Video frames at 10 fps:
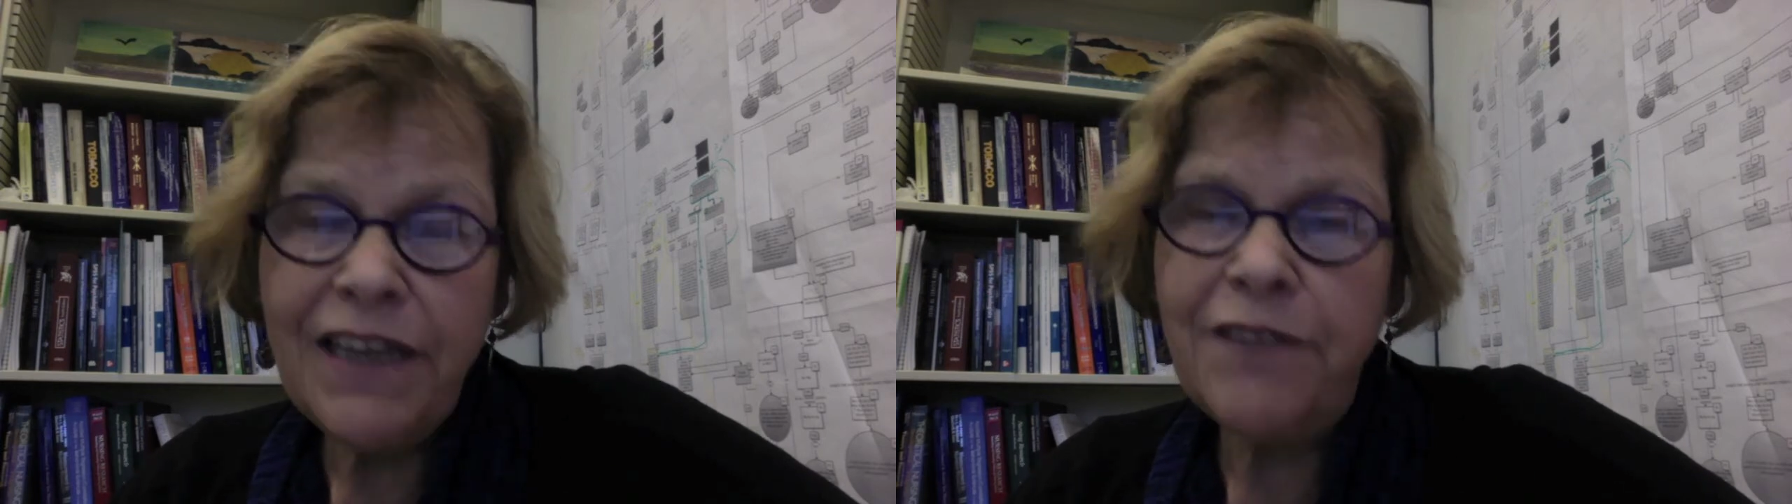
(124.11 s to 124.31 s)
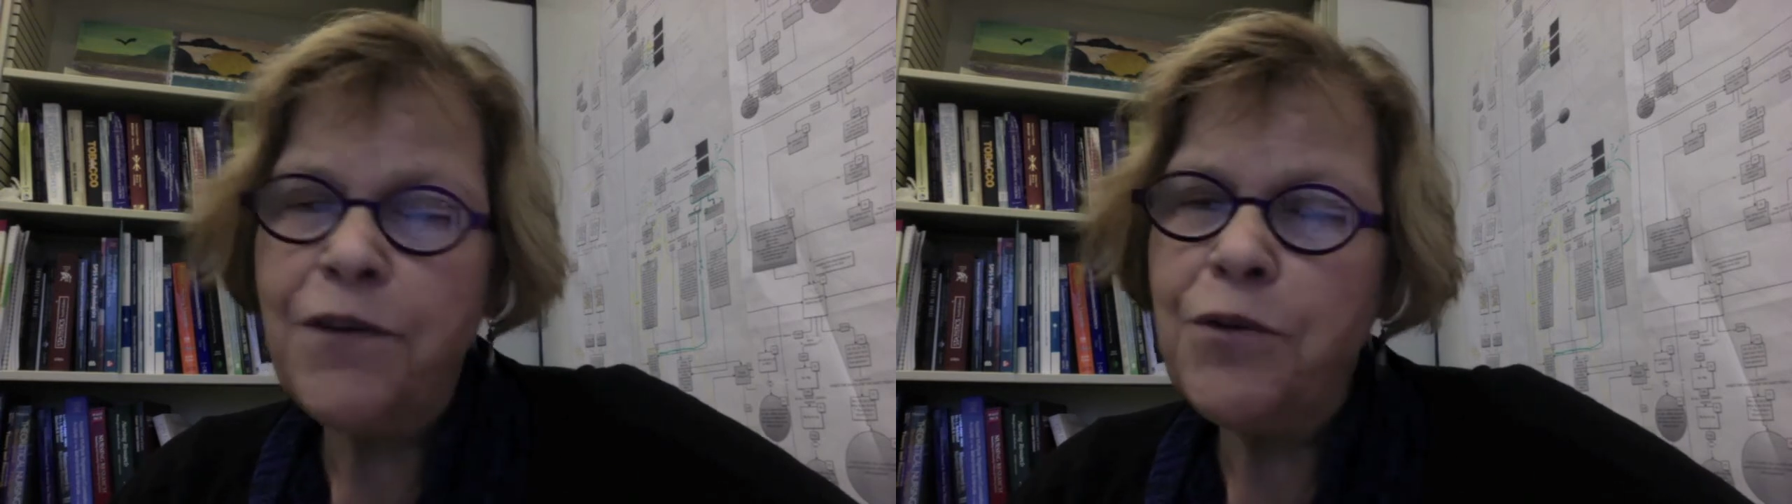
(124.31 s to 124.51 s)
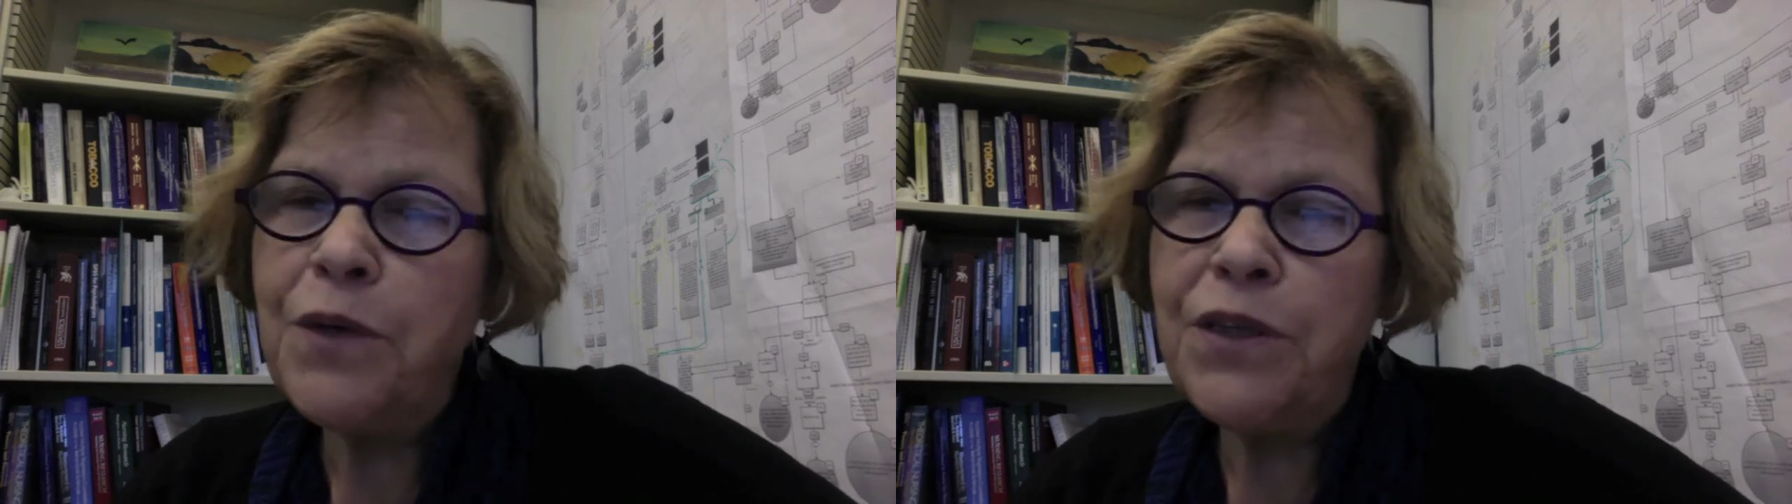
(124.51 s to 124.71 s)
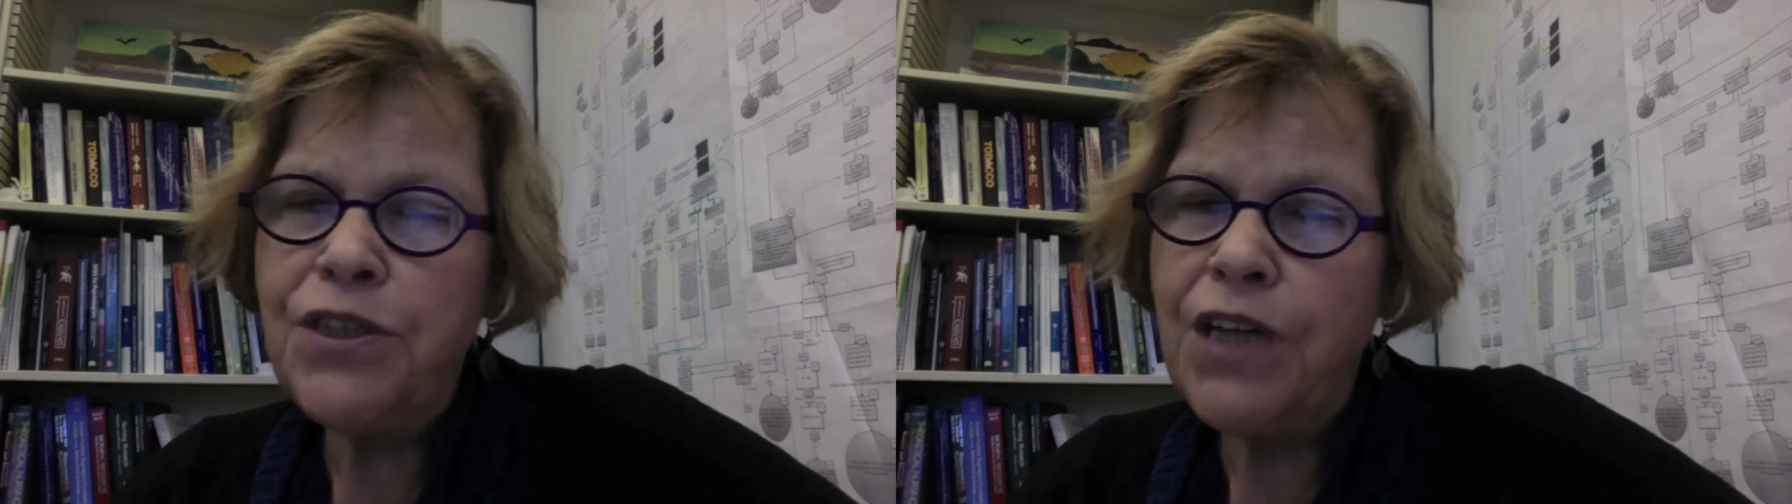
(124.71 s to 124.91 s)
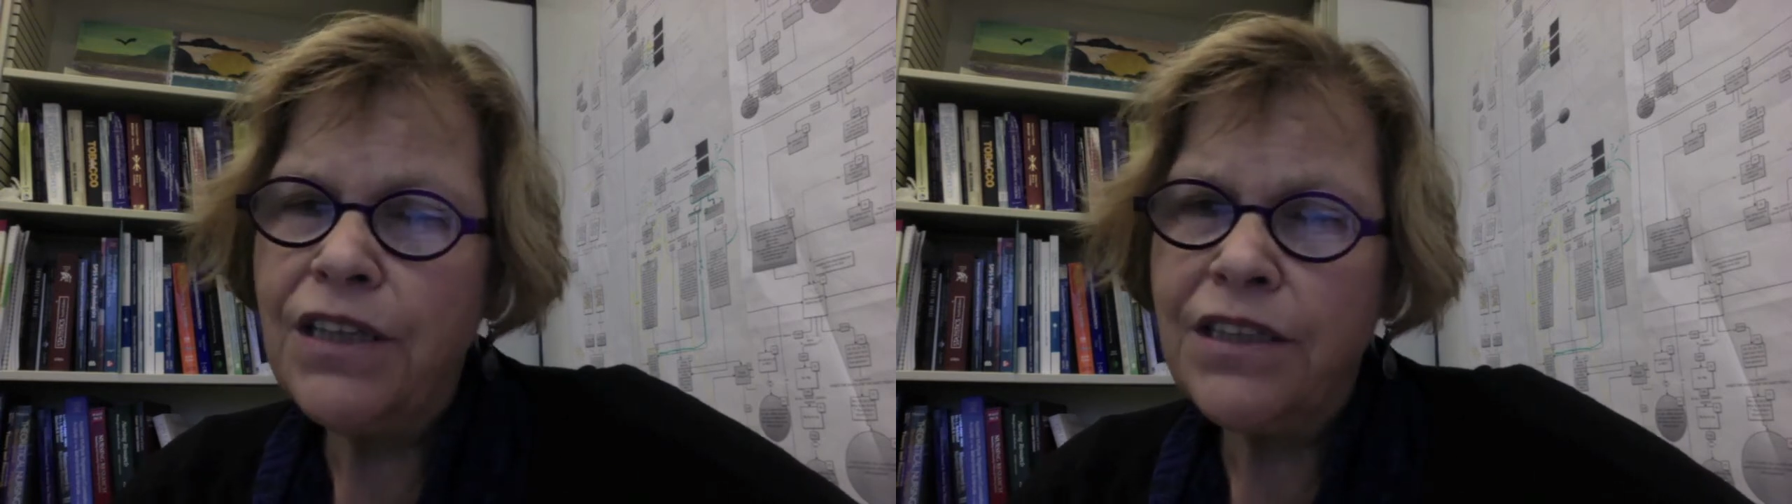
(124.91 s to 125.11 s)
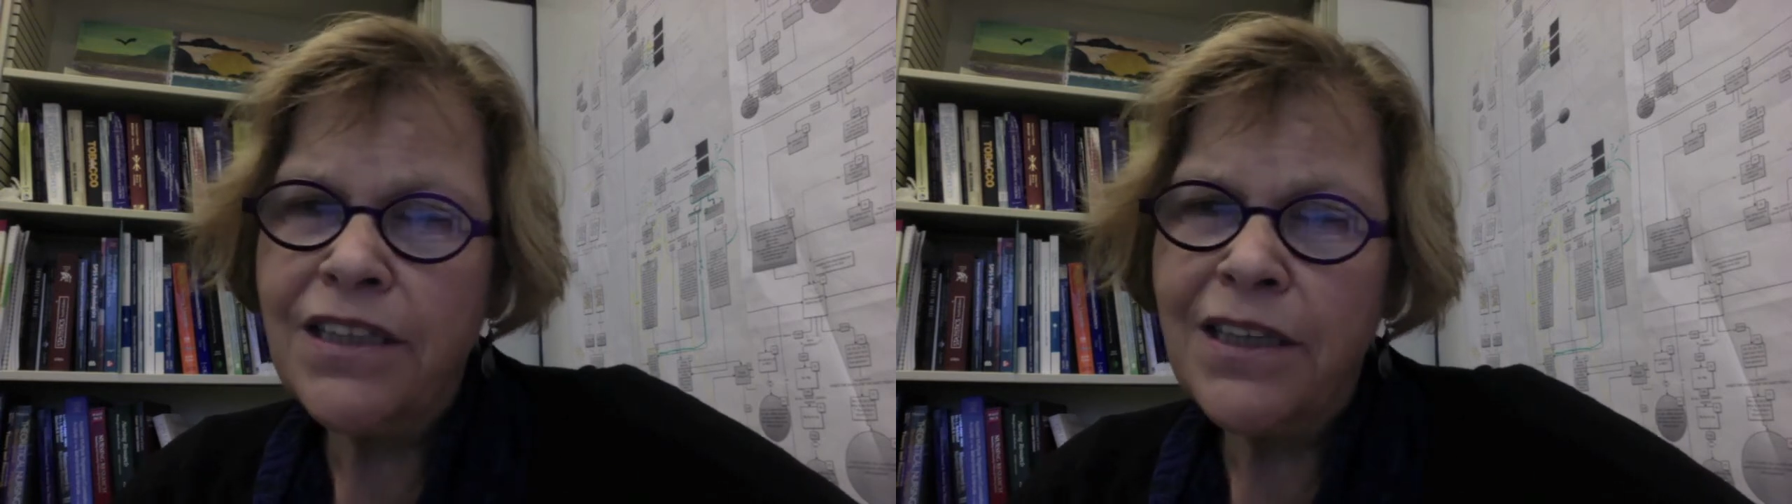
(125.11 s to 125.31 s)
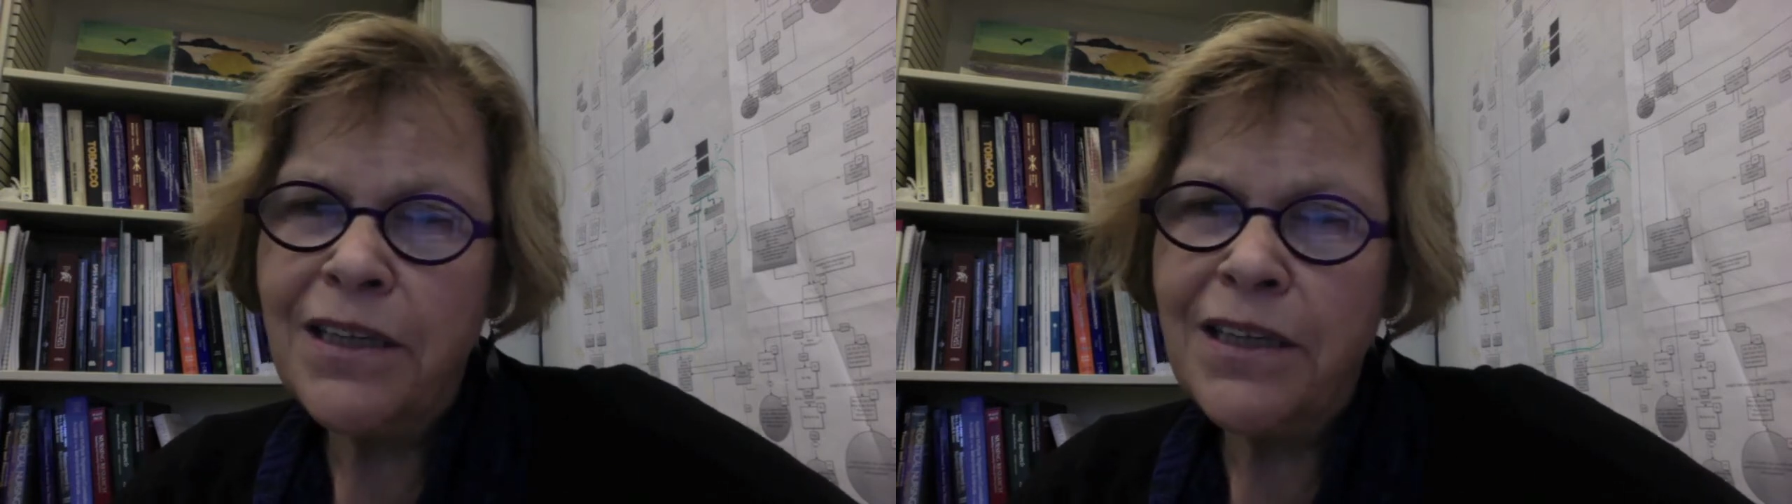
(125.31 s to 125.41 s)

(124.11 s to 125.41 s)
if you would just